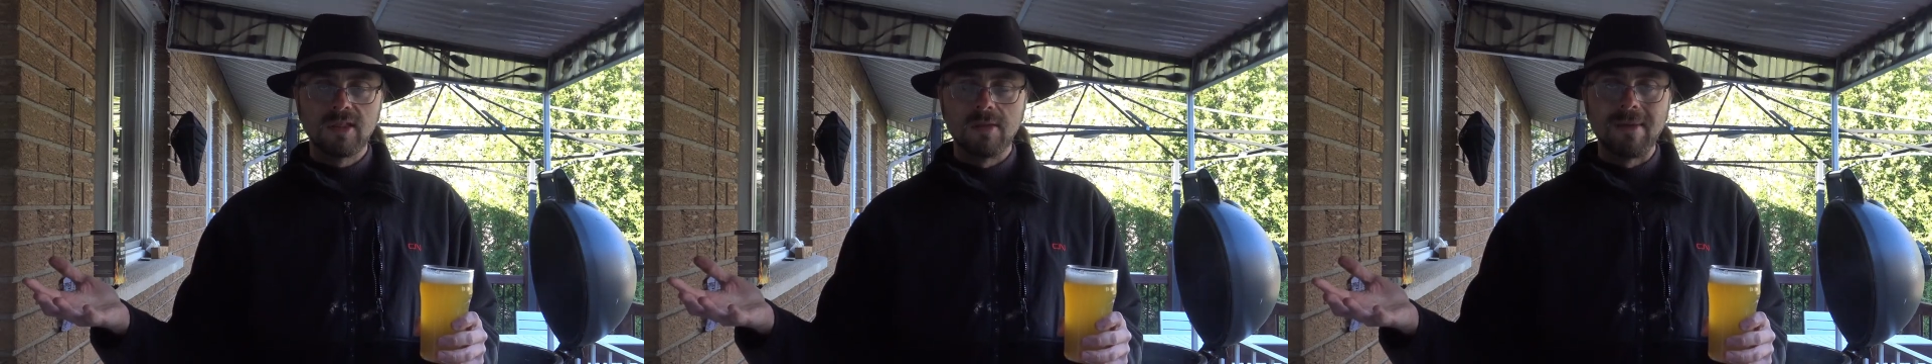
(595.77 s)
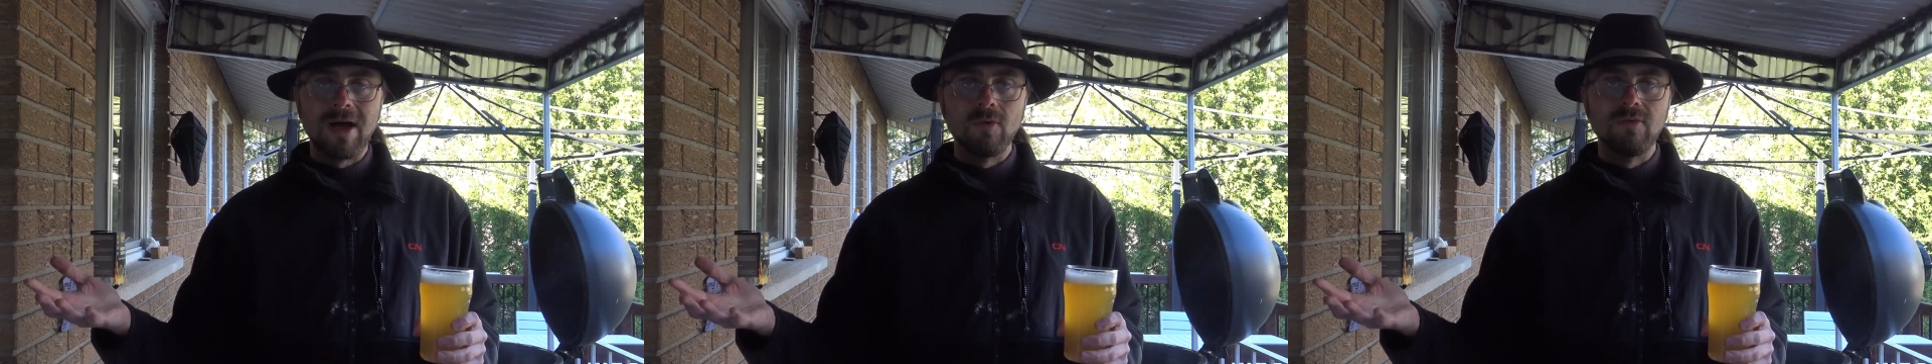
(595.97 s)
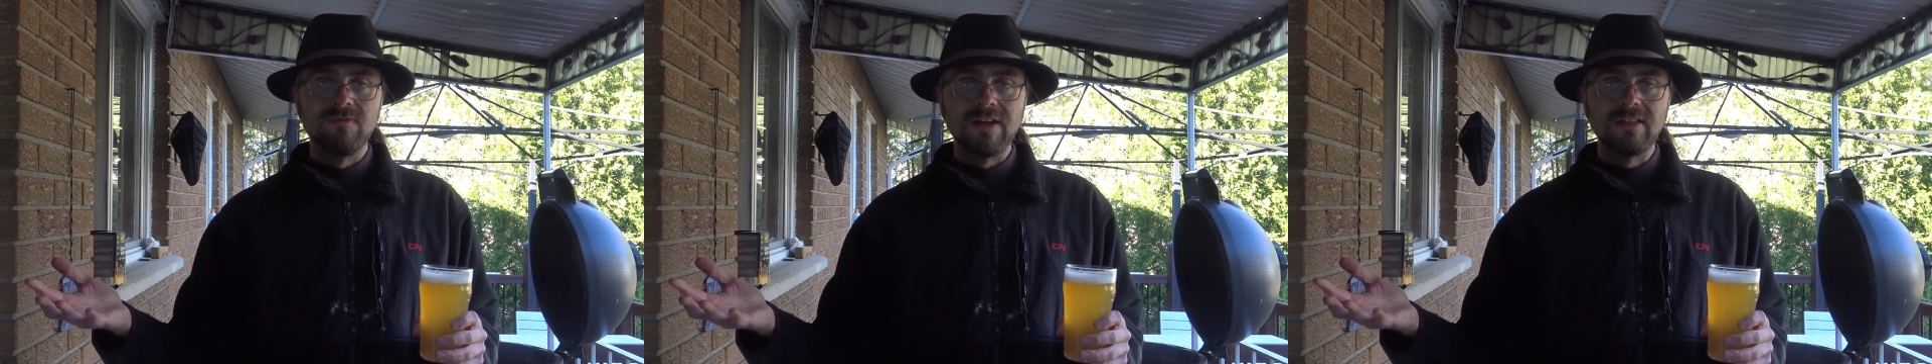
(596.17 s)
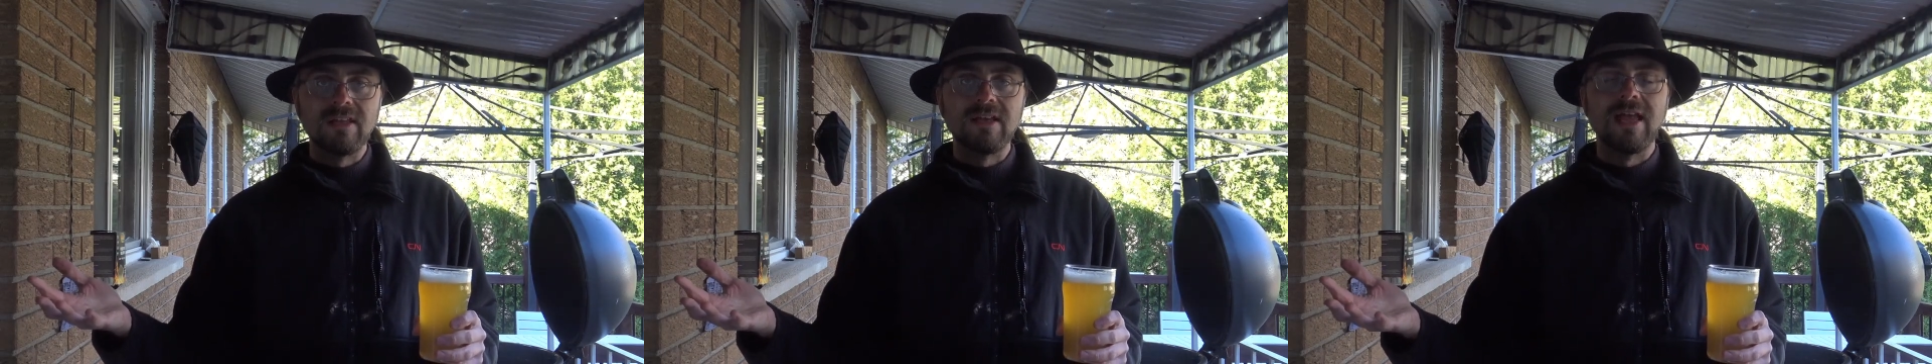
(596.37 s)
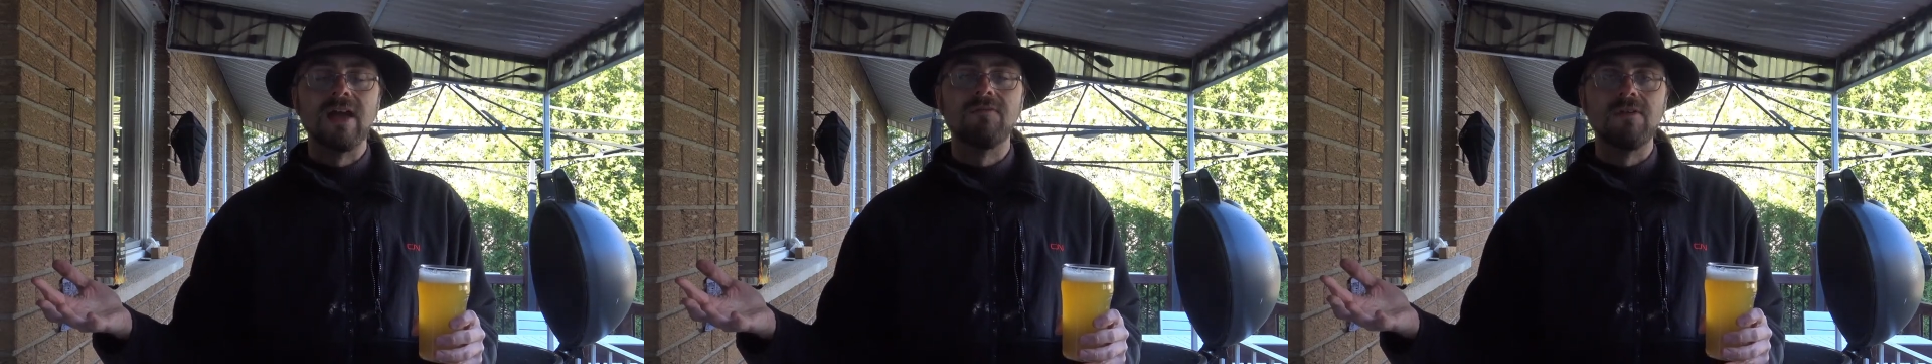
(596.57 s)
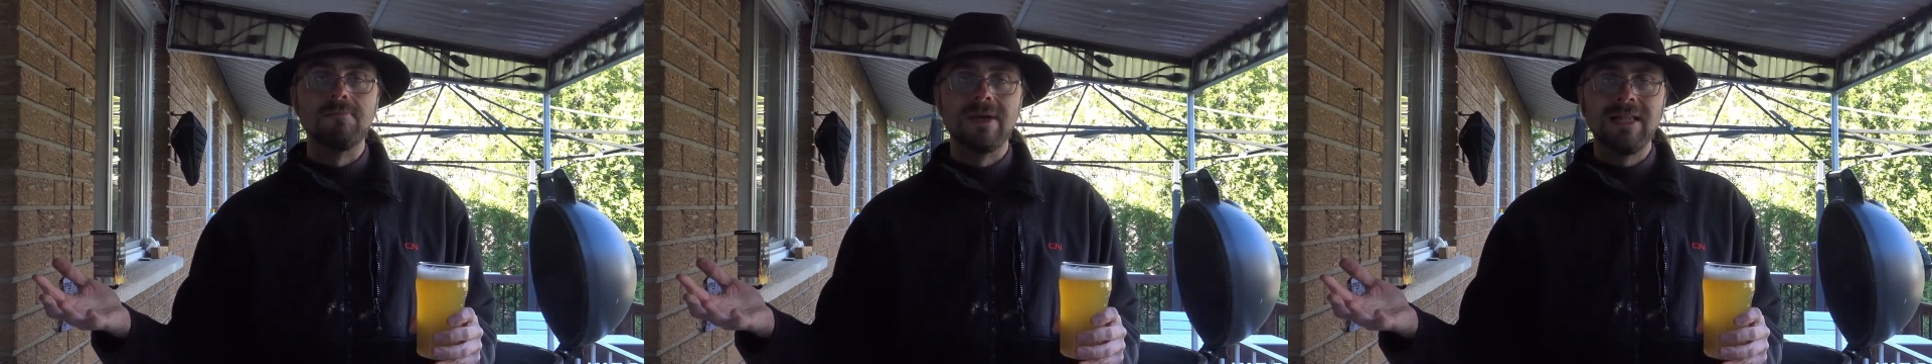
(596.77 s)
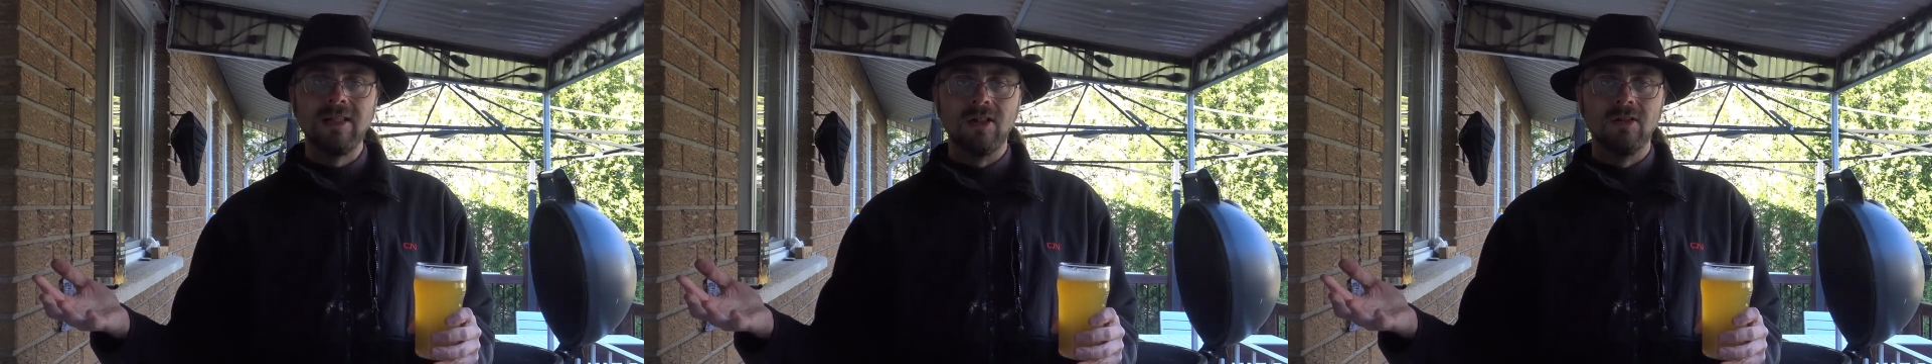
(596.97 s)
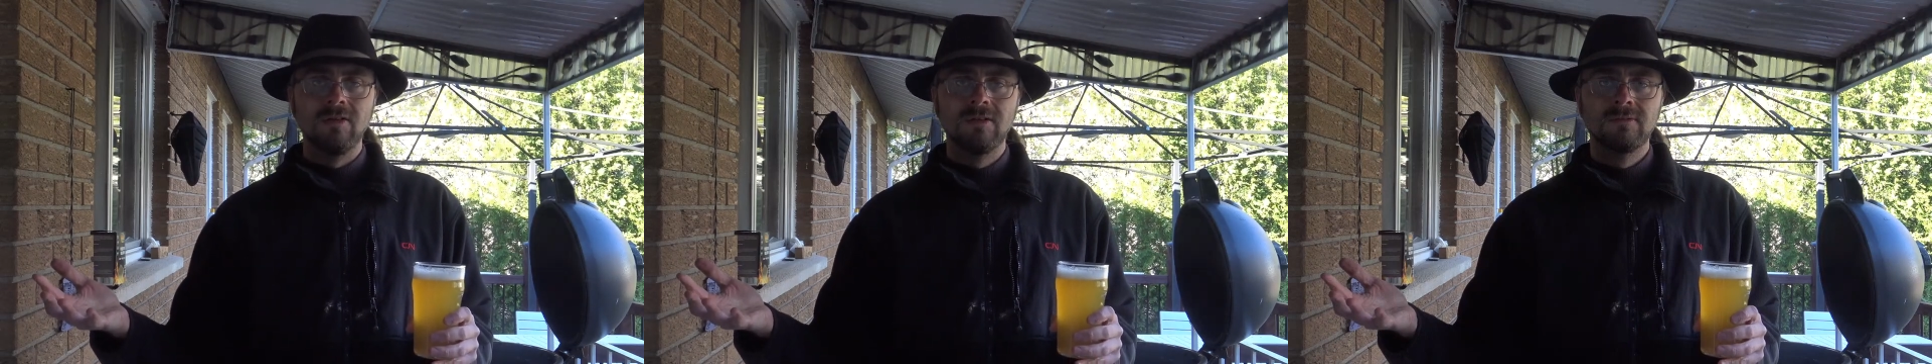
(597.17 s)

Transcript: somehow inventing heavy metal.